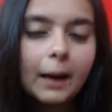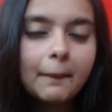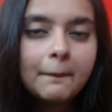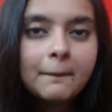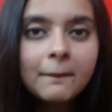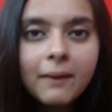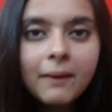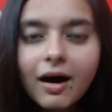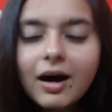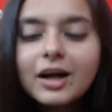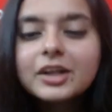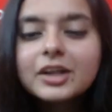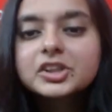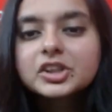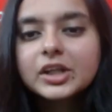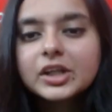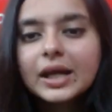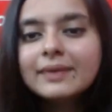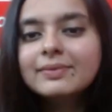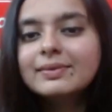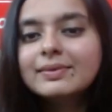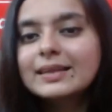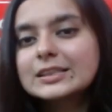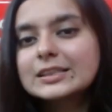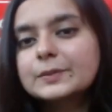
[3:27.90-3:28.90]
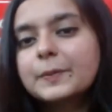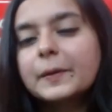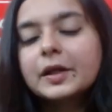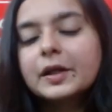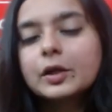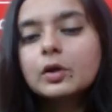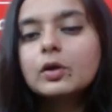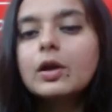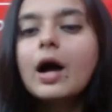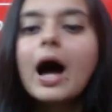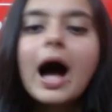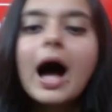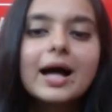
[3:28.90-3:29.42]
merge in this
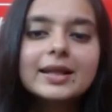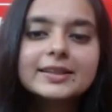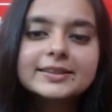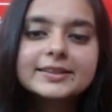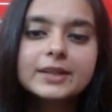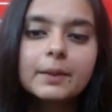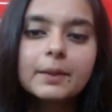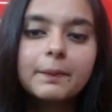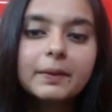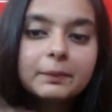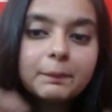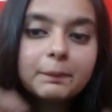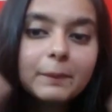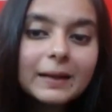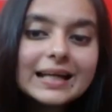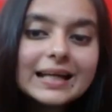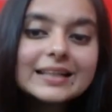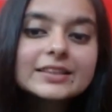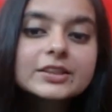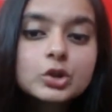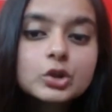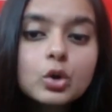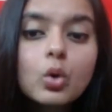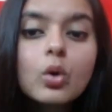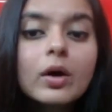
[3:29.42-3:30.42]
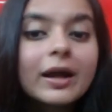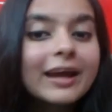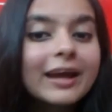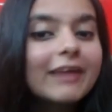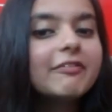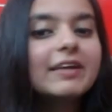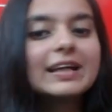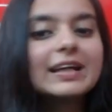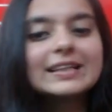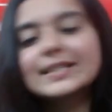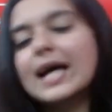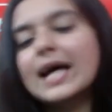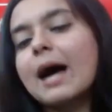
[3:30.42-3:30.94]
particular answer. But please do
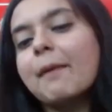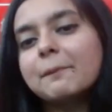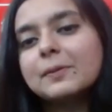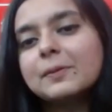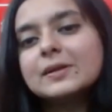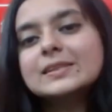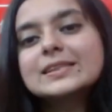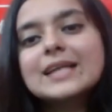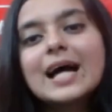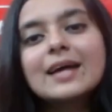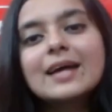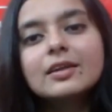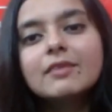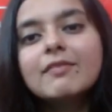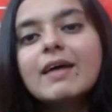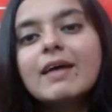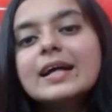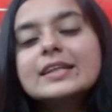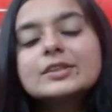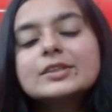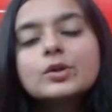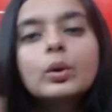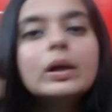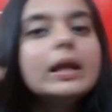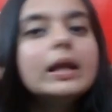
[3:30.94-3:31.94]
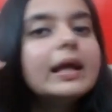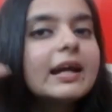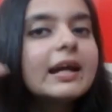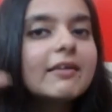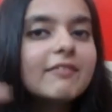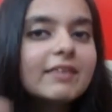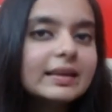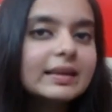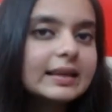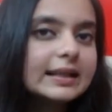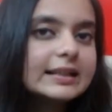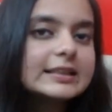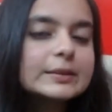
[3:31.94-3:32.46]
give examples. Otherwise, only
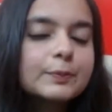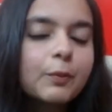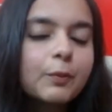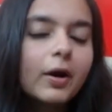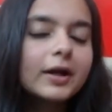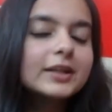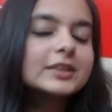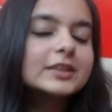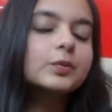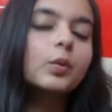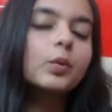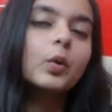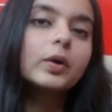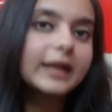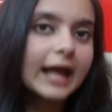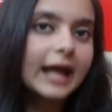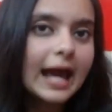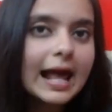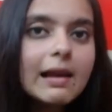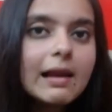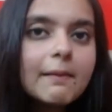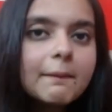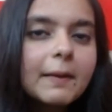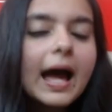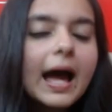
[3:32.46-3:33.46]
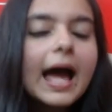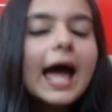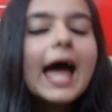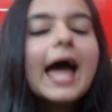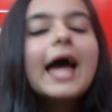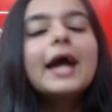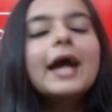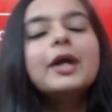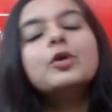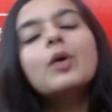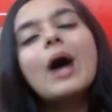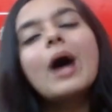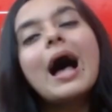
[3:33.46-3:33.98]
giving these points won't help.
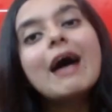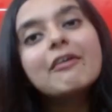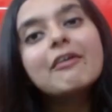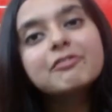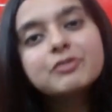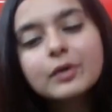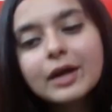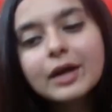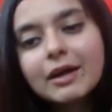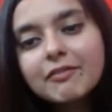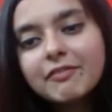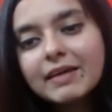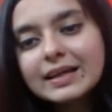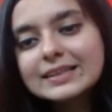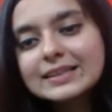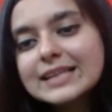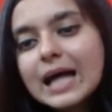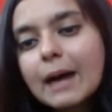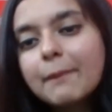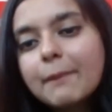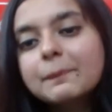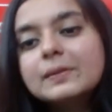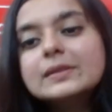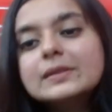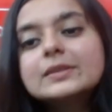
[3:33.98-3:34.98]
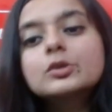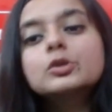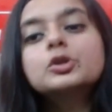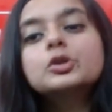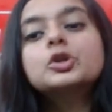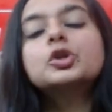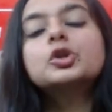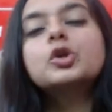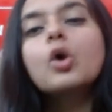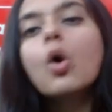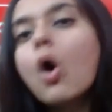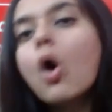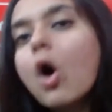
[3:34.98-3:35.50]
You have to give examples to
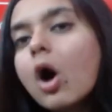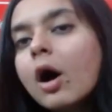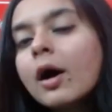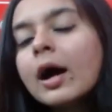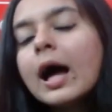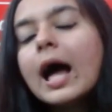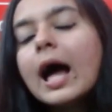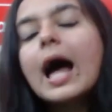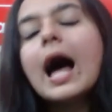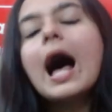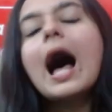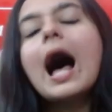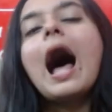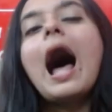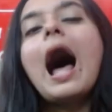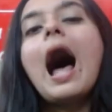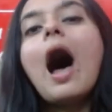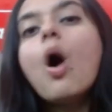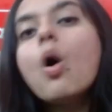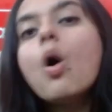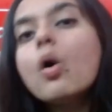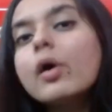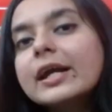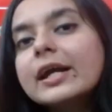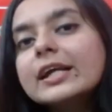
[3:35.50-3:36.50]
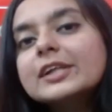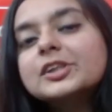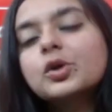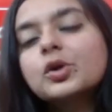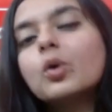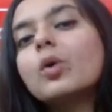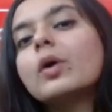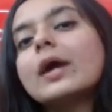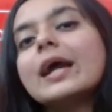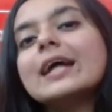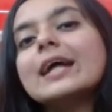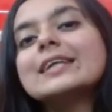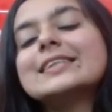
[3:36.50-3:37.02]
show how he
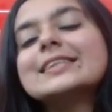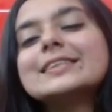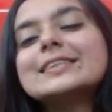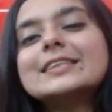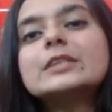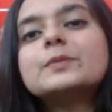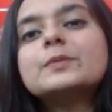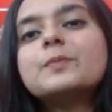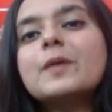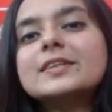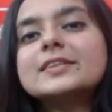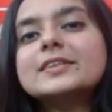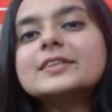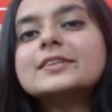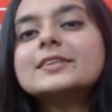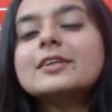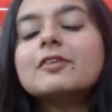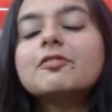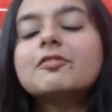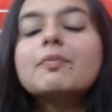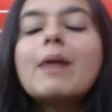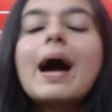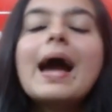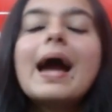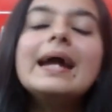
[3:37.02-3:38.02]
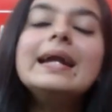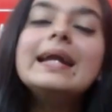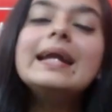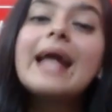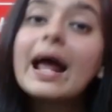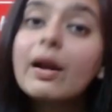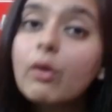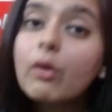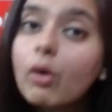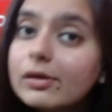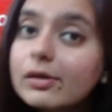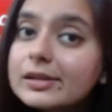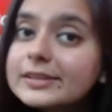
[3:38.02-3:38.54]
showcases his presence of mind
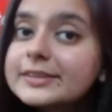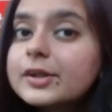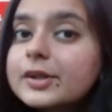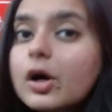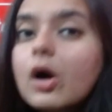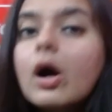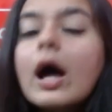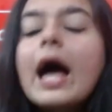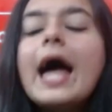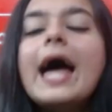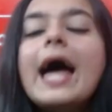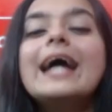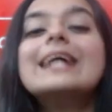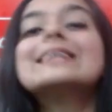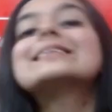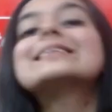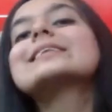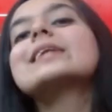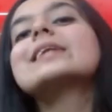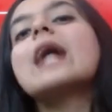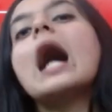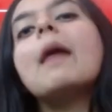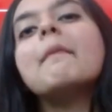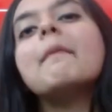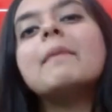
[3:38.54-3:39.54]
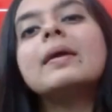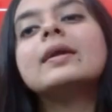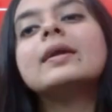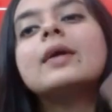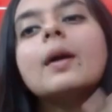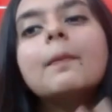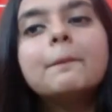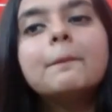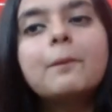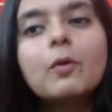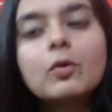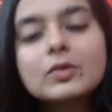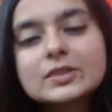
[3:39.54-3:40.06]
and also his calm and
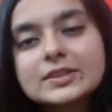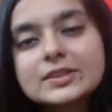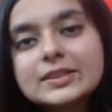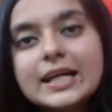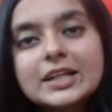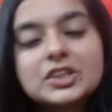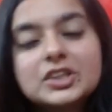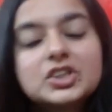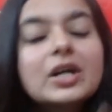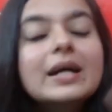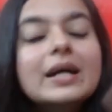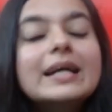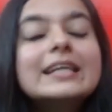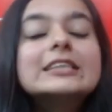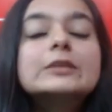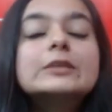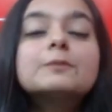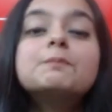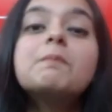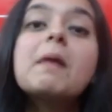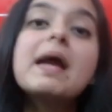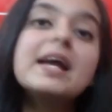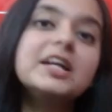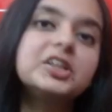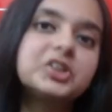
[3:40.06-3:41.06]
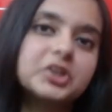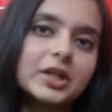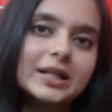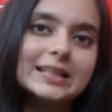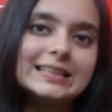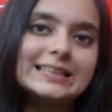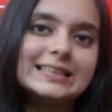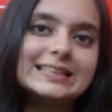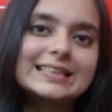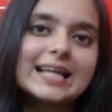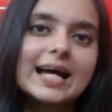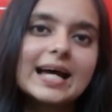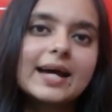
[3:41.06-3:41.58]
composed nature, his
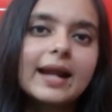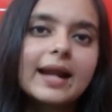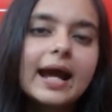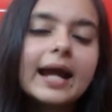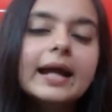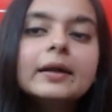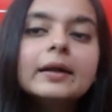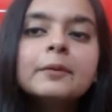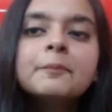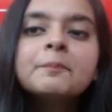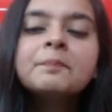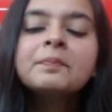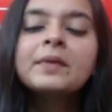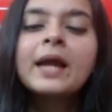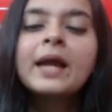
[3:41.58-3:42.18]
patience, right?